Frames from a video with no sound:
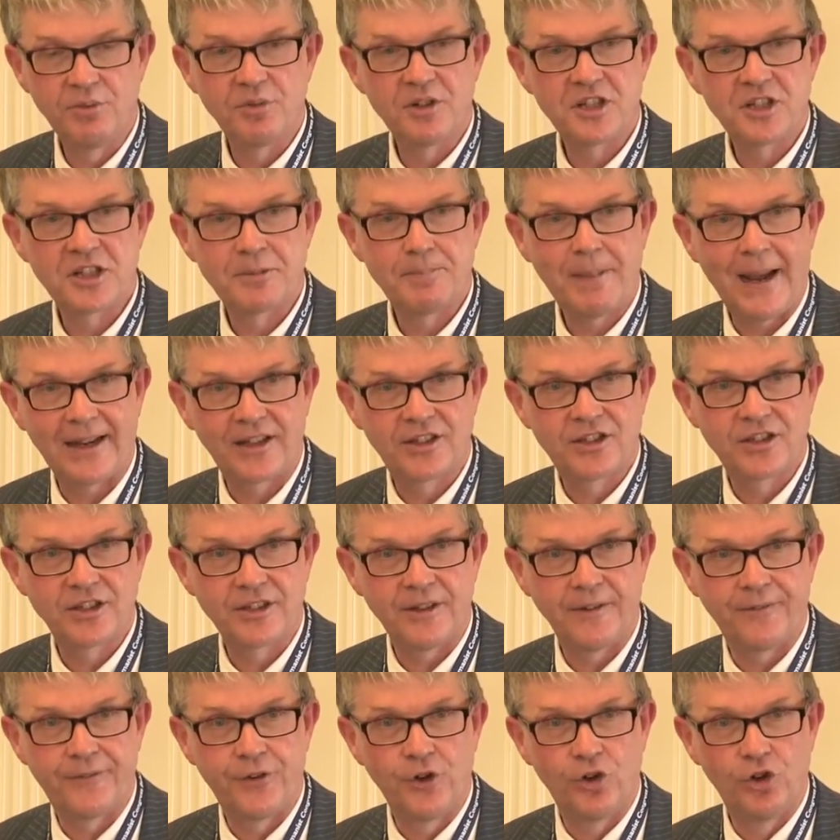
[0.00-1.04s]
respect
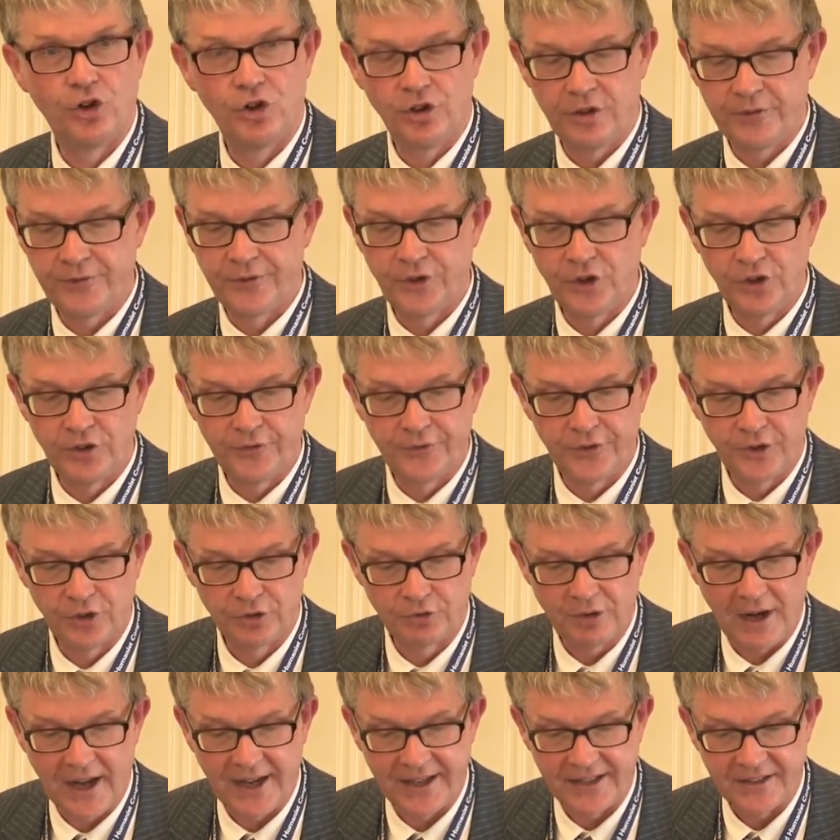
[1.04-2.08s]
for
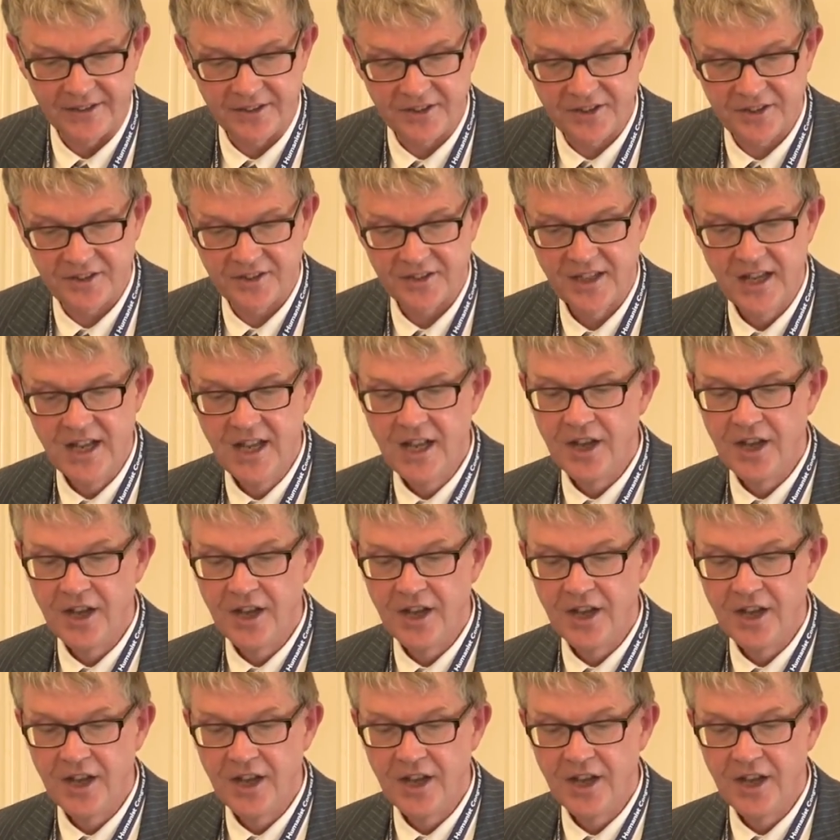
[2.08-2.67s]
rights,